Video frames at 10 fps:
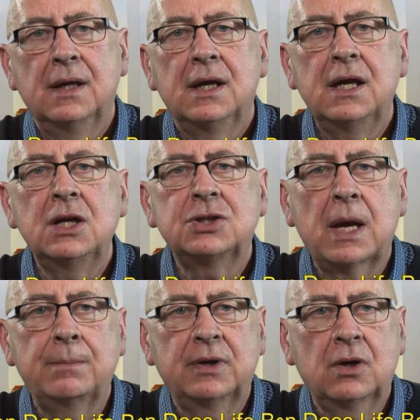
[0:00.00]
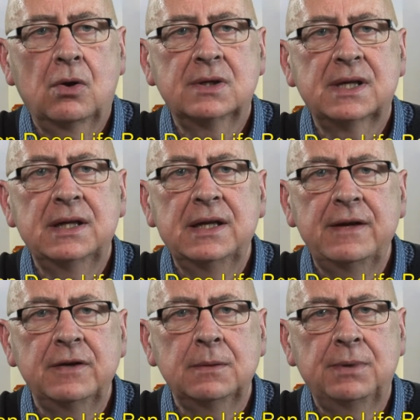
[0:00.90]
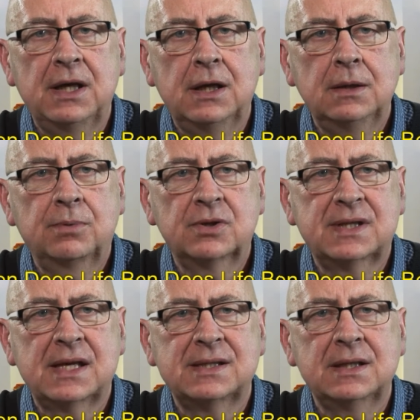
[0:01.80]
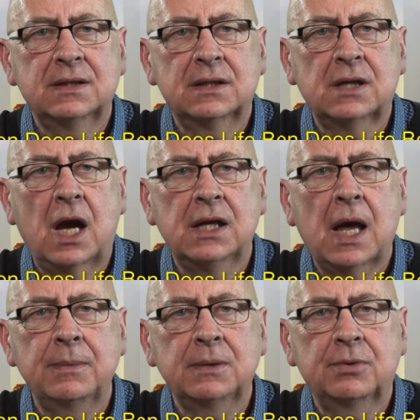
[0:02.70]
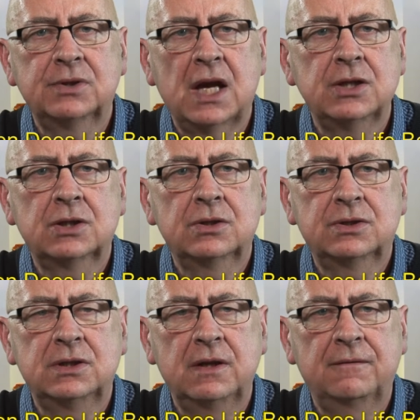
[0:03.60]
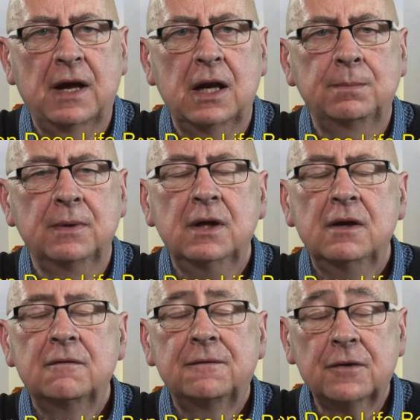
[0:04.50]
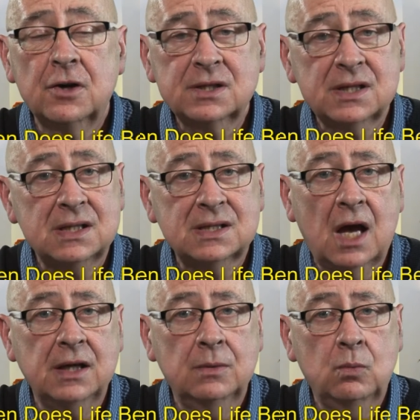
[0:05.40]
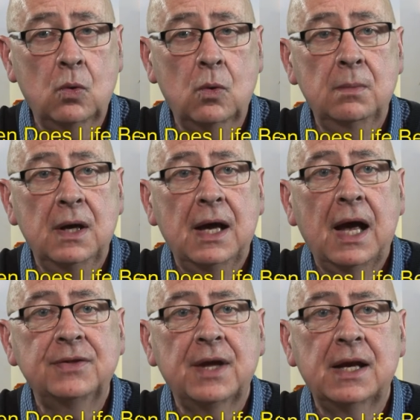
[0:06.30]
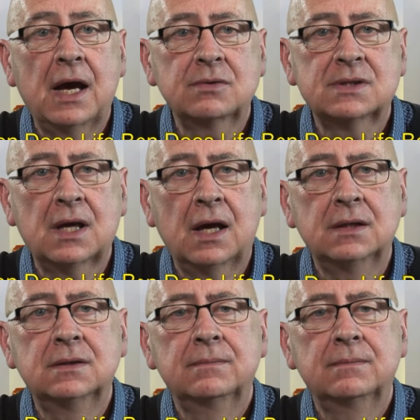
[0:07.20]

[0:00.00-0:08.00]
Each embryo is a living being possessing the dynamic potential to develop first inside the womb and then outside.